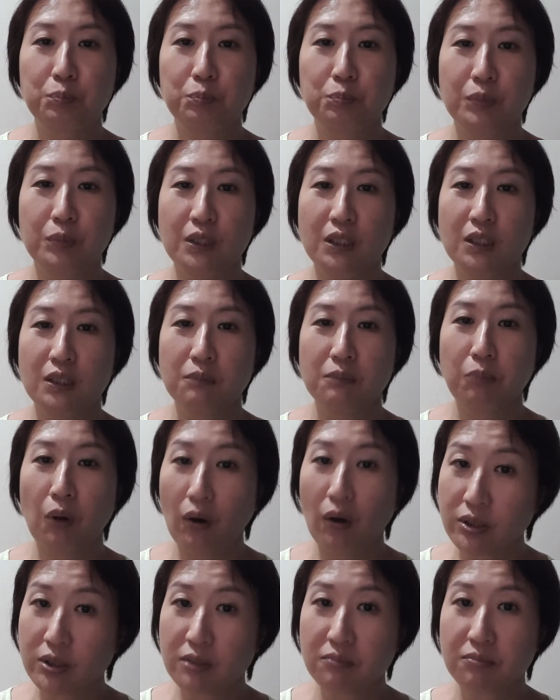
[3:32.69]
be
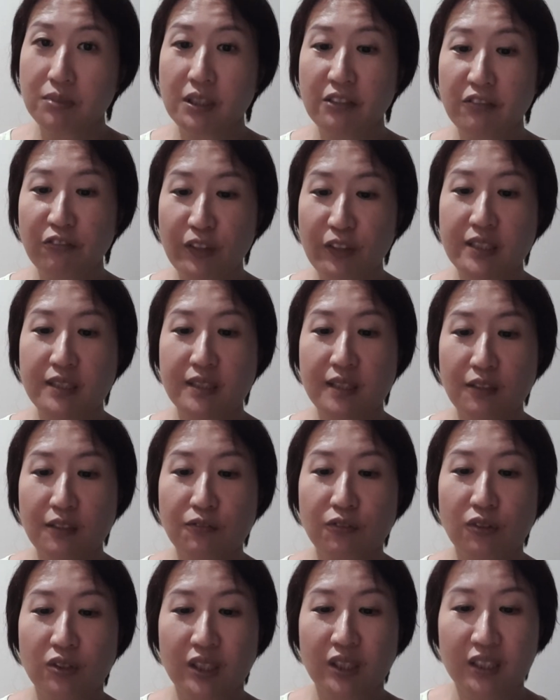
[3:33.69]
possibly facing
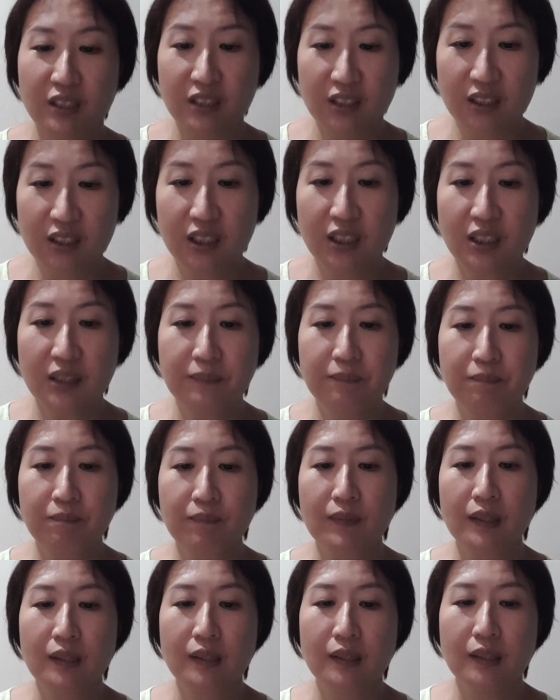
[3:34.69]
for that year,
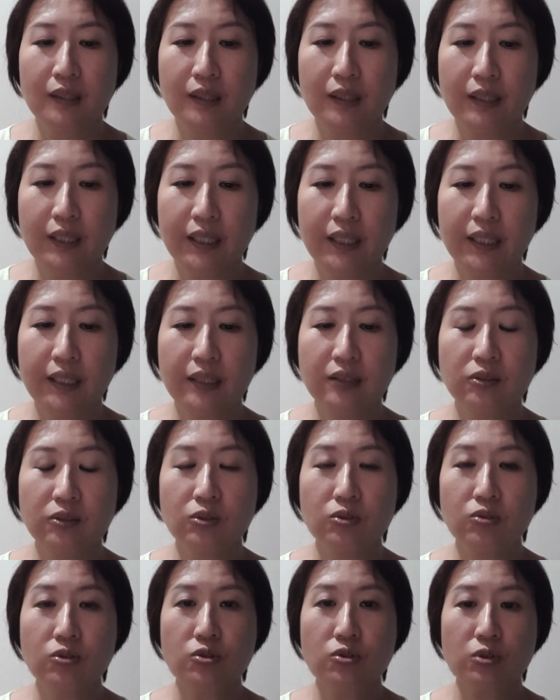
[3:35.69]
and
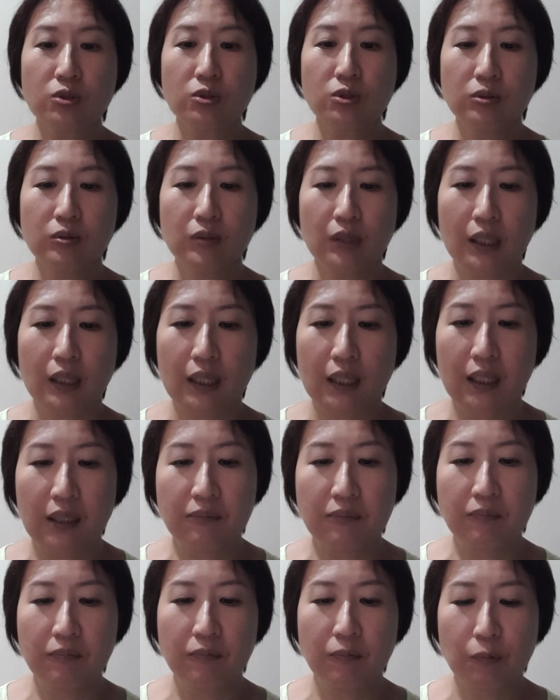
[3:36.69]
also
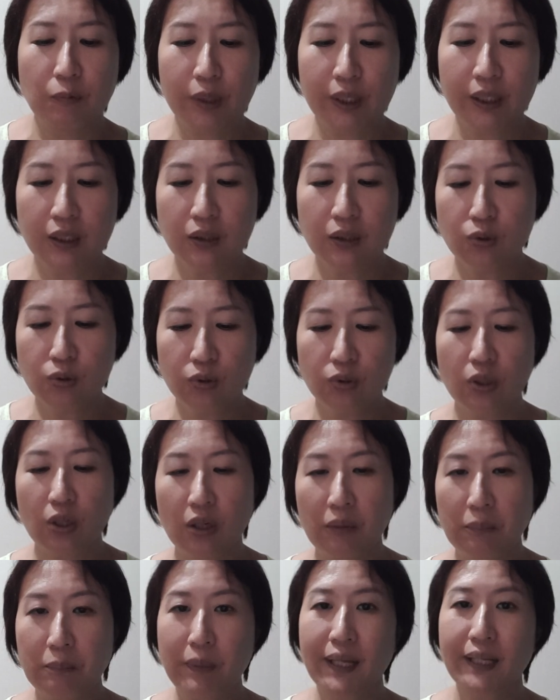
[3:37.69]
whether good
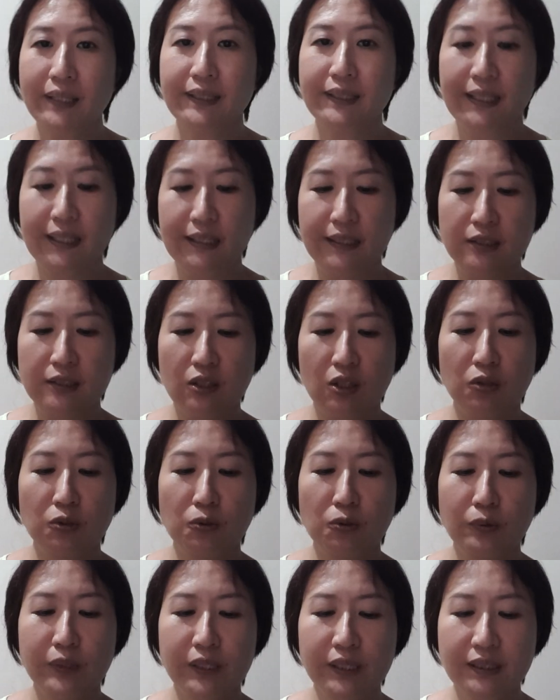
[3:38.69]
or bad. There is
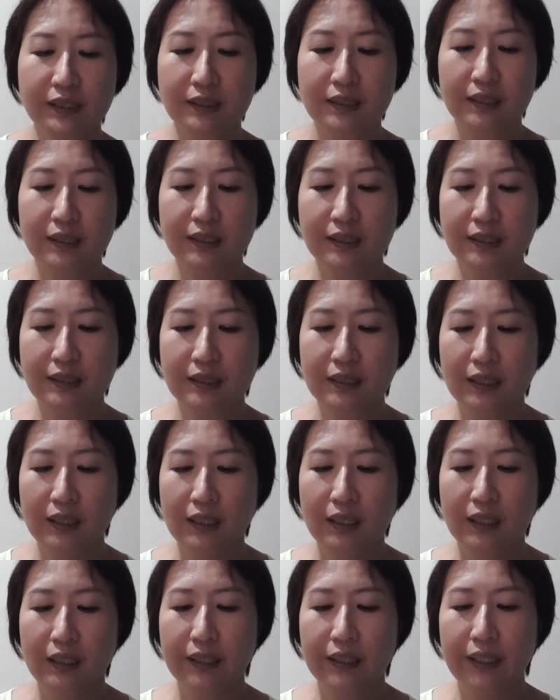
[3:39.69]
always this
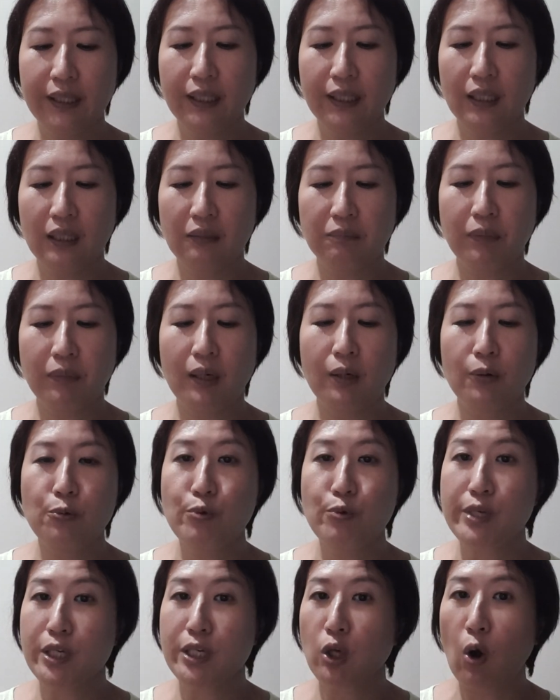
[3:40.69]
thing about
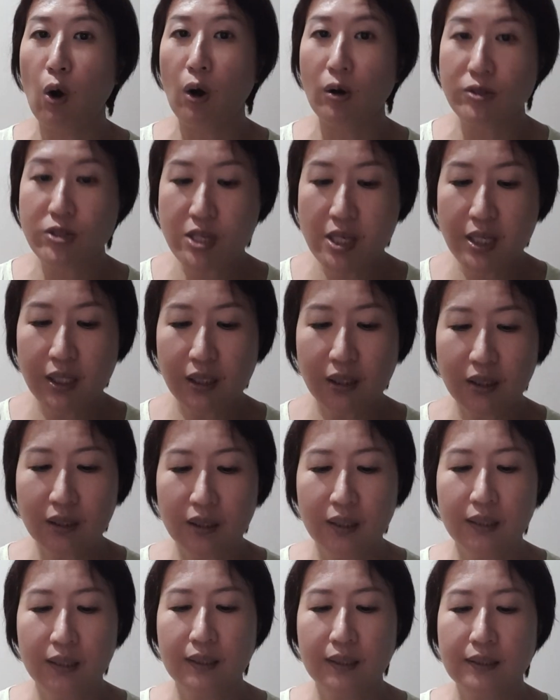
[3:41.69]
recoursing.
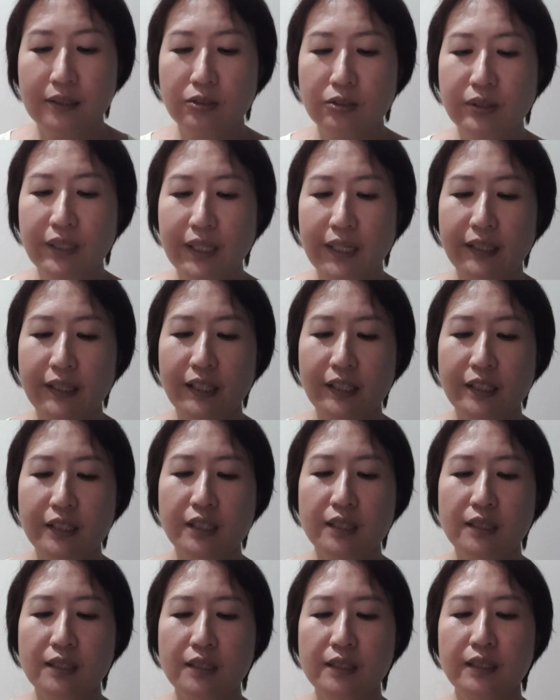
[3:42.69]
You can
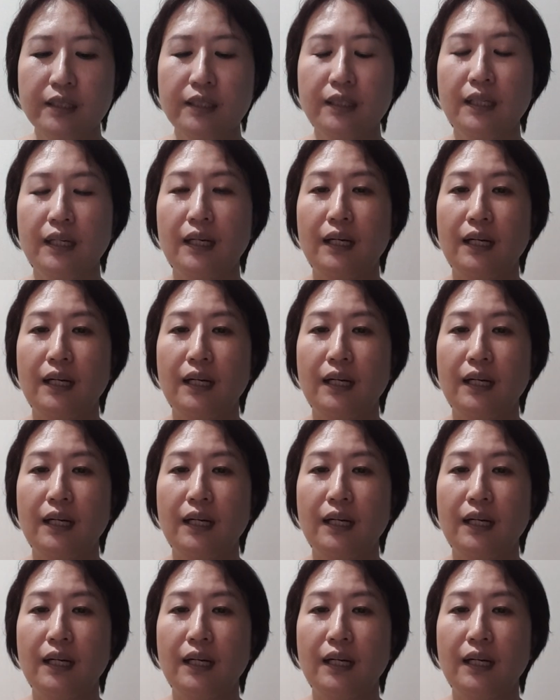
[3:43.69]
actually